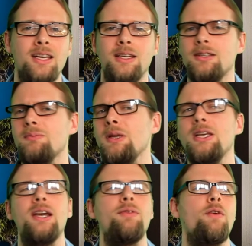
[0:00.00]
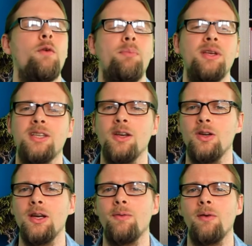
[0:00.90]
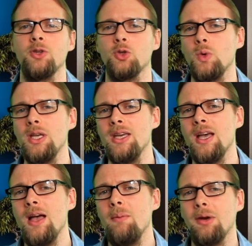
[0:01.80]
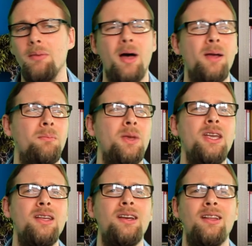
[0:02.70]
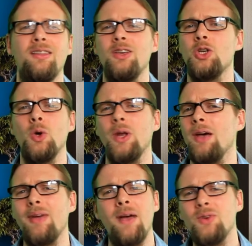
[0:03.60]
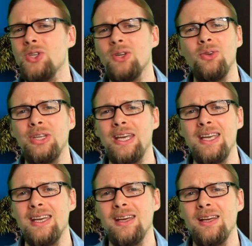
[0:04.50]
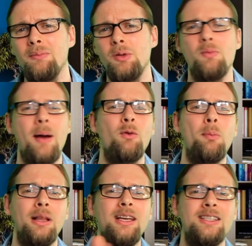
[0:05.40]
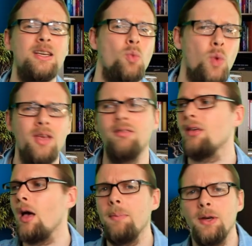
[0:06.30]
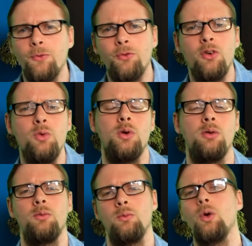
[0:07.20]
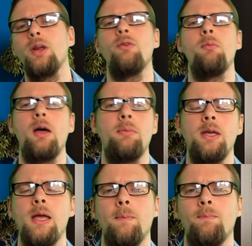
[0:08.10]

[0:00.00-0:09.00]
It doesn't mean you never have a biscuit or you never have a sweet, but it might mean that you don't have it every single day, but you might replace it with a bit of fruit, whatever it might be.